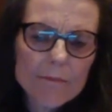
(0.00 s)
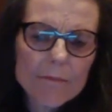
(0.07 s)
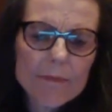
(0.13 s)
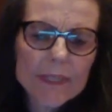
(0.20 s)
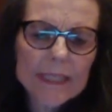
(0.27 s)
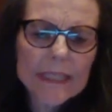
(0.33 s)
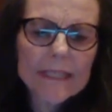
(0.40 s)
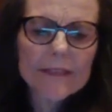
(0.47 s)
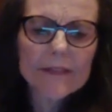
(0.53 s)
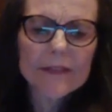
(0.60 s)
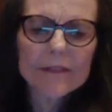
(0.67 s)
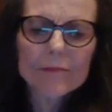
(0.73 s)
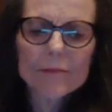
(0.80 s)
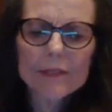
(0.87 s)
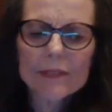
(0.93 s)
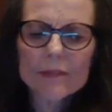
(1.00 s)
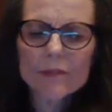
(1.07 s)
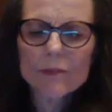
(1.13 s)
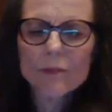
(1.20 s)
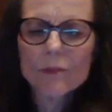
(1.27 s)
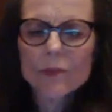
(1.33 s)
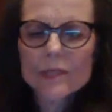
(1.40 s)
but but
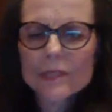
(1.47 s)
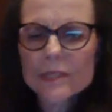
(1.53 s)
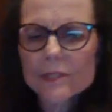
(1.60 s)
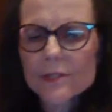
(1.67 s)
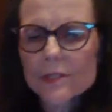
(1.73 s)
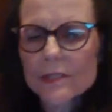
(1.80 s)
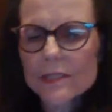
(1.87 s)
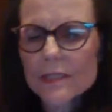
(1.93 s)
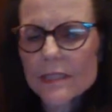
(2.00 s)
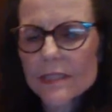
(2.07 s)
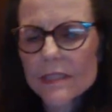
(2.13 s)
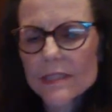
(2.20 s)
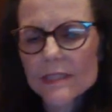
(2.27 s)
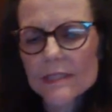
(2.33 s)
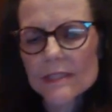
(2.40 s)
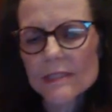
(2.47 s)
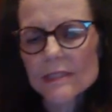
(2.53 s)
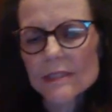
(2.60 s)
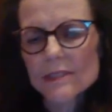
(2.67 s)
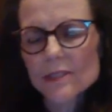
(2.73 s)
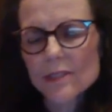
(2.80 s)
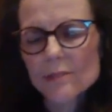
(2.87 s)
what's interesting in
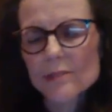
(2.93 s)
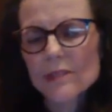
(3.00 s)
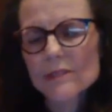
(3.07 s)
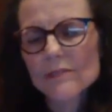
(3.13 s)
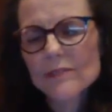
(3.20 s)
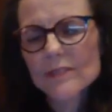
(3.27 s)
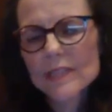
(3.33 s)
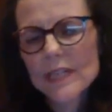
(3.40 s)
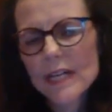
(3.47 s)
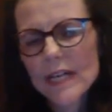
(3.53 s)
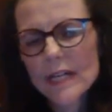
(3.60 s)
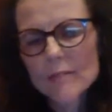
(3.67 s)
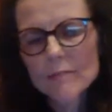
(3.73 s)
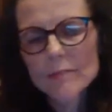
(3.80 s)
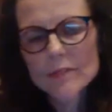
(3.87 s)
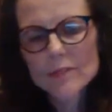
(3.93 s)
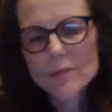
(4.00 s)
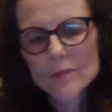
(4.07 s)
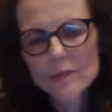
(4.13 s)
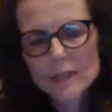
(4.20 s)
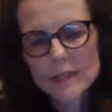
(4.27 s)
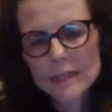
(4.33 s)
terms of time
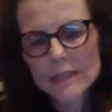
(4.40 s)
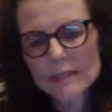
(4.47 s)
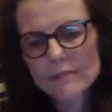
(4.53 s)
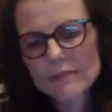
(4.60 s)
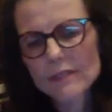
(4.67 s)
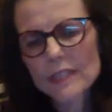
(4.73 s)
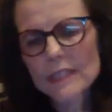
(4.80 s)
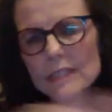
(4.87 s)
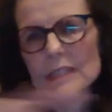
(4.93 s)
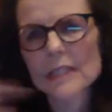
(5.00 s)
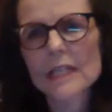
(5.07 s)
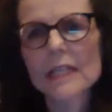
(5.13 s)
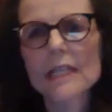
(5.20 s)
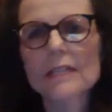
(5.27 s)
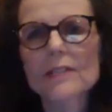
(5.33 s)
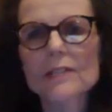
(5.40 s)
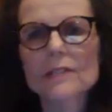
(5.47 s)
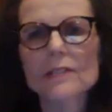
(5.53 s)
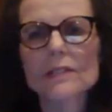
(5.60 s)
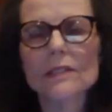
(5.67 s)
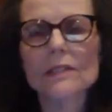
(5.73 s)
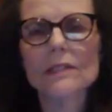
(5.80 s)
between event and
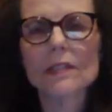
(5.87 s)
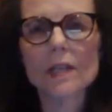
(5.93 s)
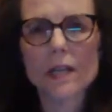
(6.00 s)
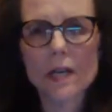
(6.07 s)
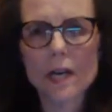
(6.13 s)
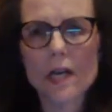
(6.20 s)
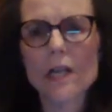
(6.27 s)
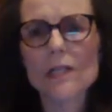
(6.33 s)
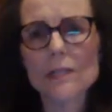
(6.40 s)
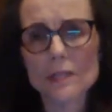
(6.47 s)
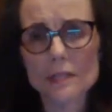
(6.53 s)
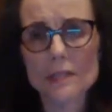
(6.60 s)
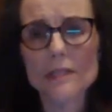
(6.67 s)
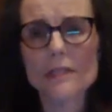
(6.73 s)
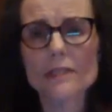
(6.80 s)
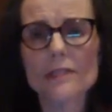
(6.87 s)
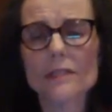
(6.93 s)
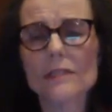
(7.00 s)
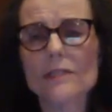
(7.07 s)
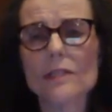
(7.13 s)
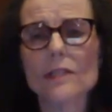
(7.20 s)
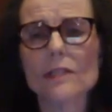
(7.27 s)
art, let's
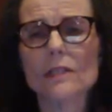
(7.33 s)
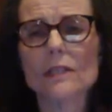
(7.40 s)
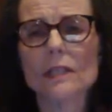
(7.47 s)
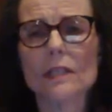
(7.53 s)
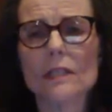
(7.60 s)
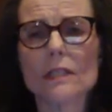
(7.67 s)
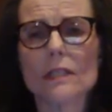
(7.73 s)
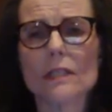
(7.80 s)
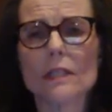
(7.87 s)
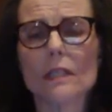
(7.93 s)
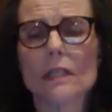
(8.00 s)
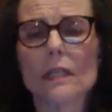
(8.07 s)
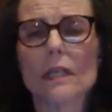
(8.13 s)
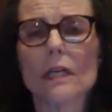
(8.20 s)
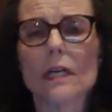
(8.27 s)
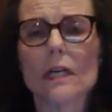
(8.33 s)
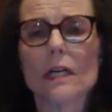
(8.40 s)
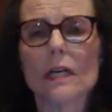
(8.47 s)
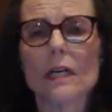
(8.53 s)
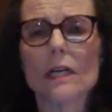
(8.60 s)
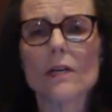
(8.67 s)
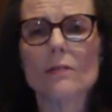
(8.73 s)
just call it art,
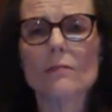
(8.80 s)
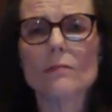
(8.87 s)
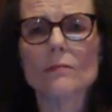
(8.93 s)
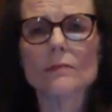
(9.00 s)
um,